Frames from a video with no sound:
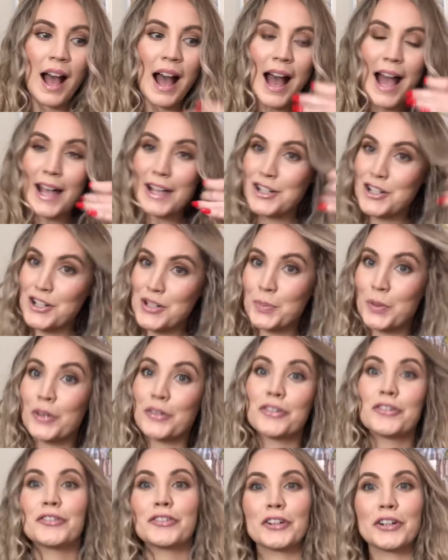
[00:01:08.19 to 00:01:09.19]
I just
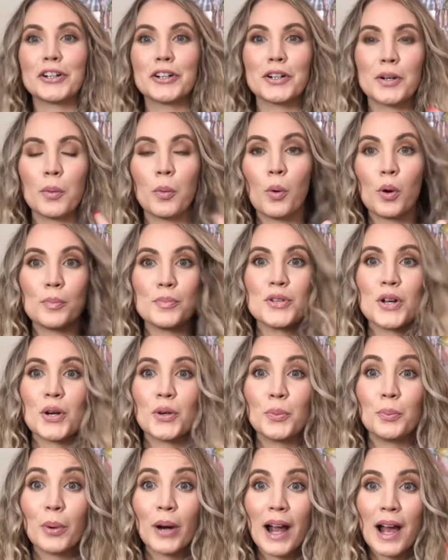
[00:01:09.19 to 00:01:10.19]
prefer warm
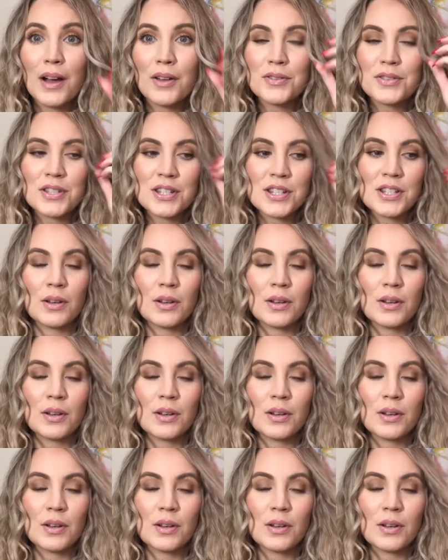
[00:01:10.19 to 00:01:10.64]
toned browns,